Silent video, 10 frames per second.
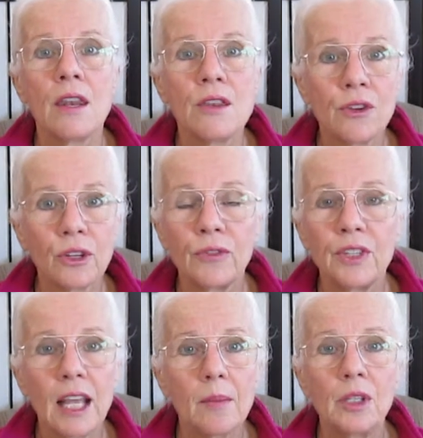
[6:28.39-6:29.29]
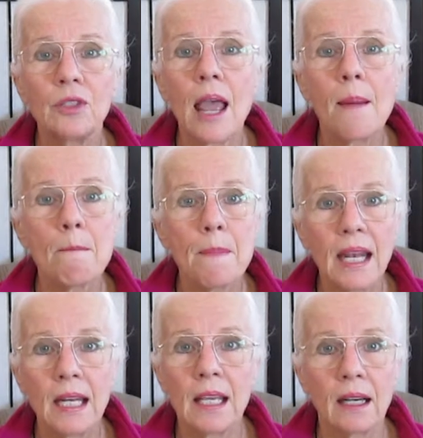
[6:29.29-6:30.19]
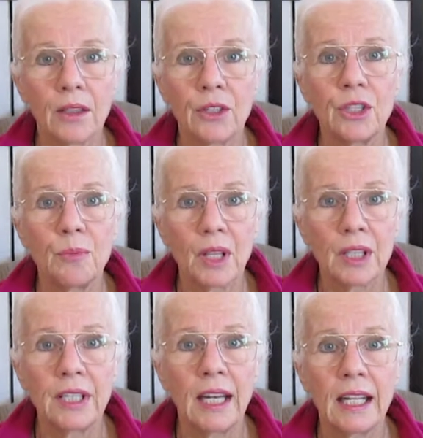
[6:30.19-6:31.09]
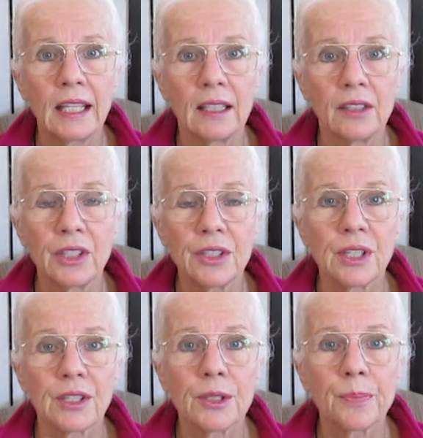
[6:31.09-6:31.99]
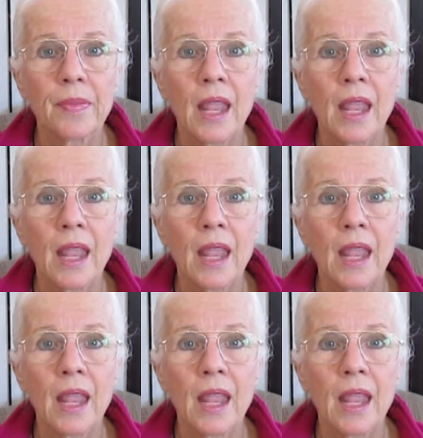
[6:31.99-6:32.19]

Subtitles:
nerve damage, and many other debilitating illnesses.